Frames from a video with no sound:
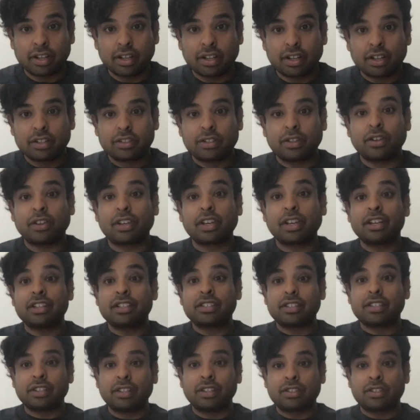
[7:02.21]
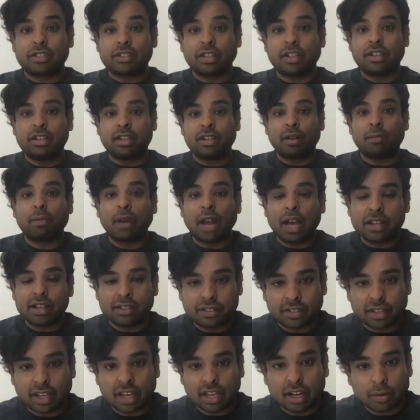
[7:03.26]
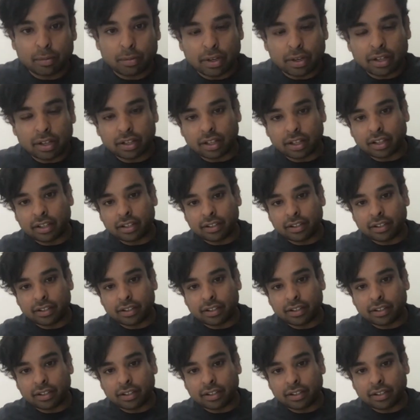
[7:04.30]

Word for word: So you can, it's, it applies scalability.